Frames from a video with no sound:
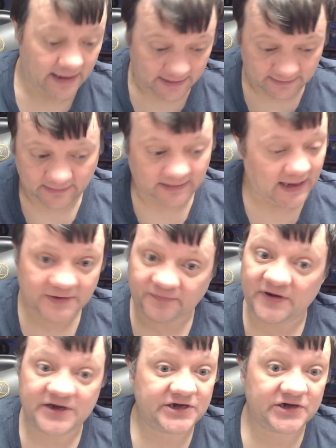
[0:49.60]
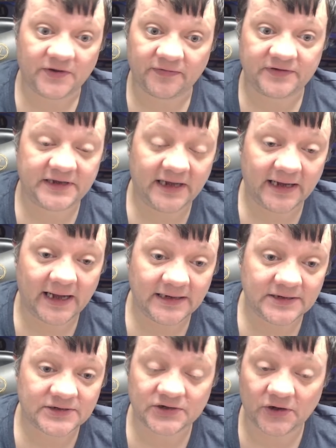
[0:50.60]
let's finish this off today
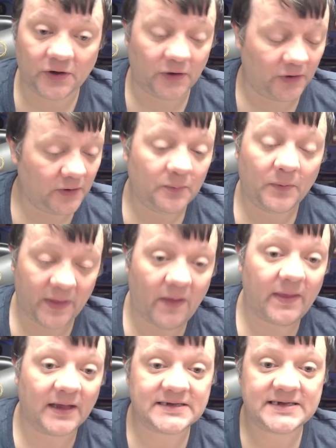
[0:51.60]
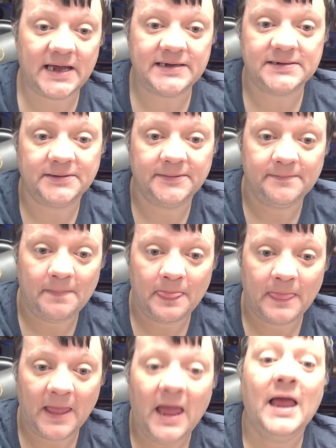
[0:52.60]
guys. So, with all that said,
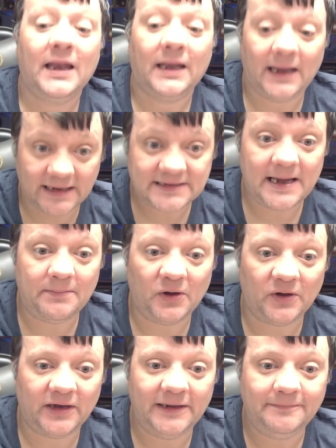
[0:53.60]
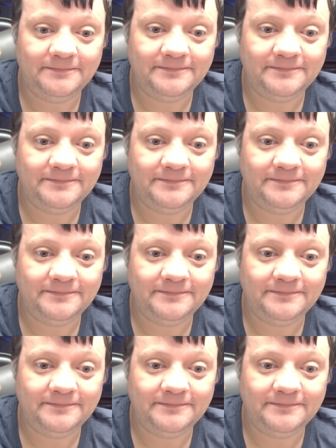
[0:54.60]
let's get modelling.